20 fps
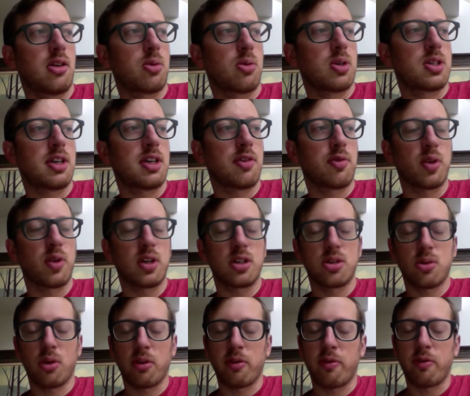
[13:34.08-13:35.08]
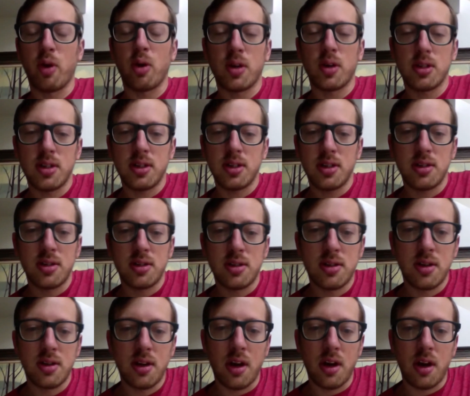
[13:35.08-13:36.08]
were different sort of
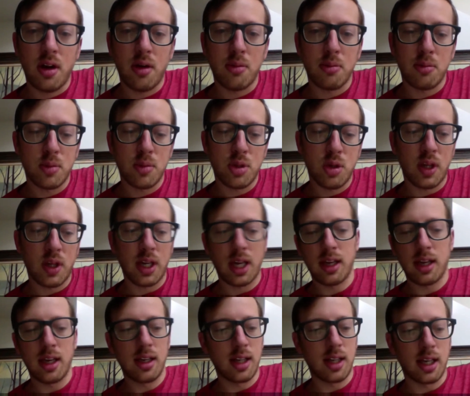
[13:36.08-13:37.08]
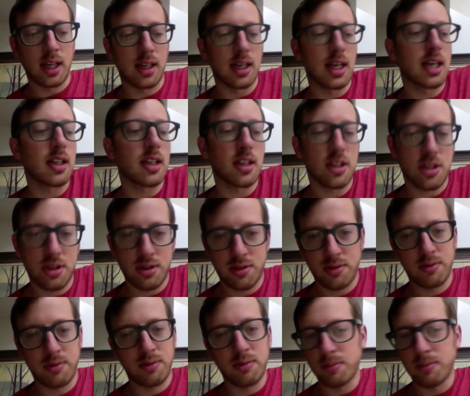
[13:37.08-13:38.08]
focuses. So like an
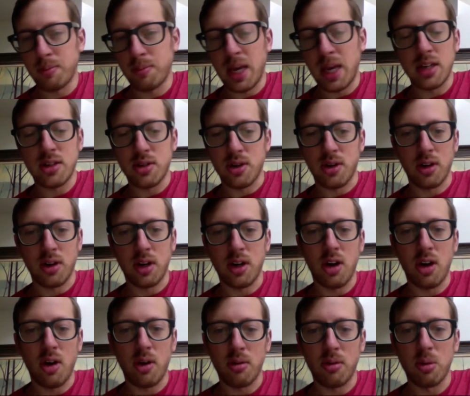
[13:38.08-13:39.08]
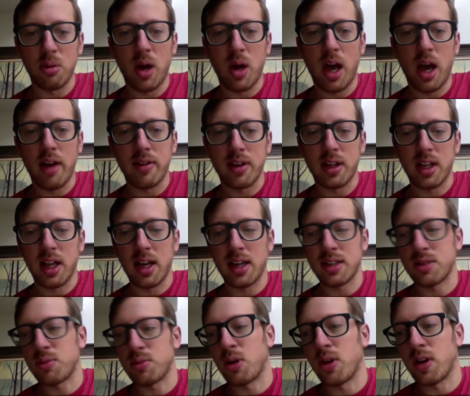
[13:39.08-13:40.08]
English major, we'll have a
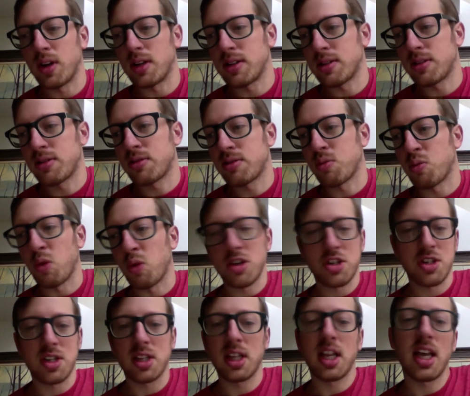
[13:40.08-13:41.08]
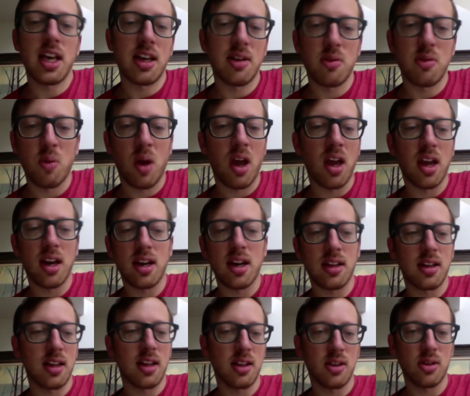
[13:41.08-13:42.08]
class where it's Russian lit, right?
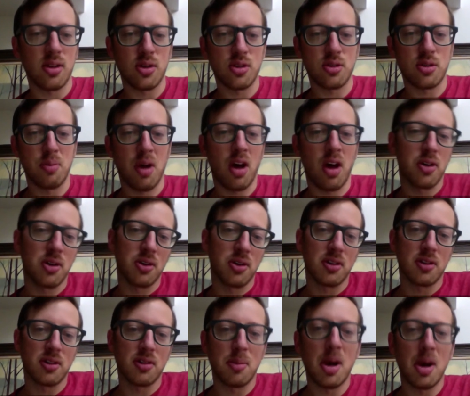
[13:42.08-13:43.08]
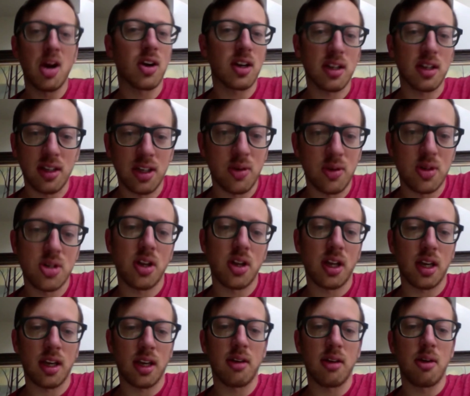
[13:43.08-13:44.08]
And then there's modern American literature.
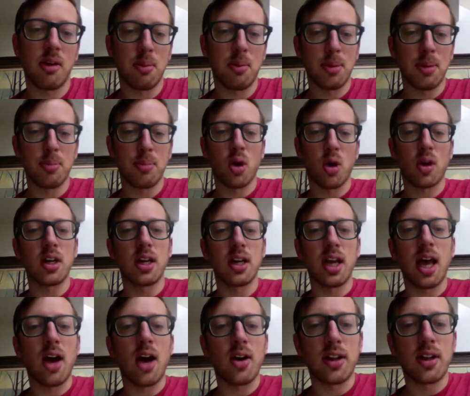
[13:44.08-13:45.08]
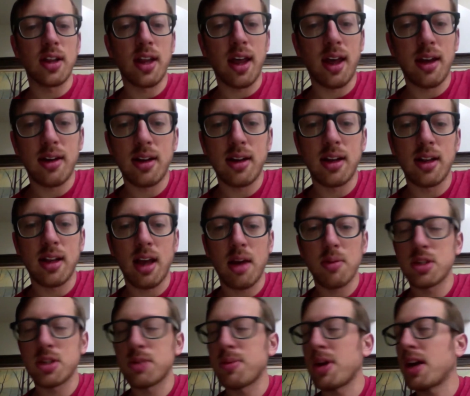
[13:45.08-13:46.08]
Like it would be broken down in
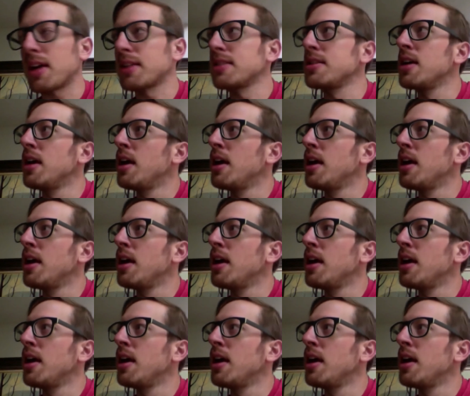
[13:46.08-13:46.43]
that respect.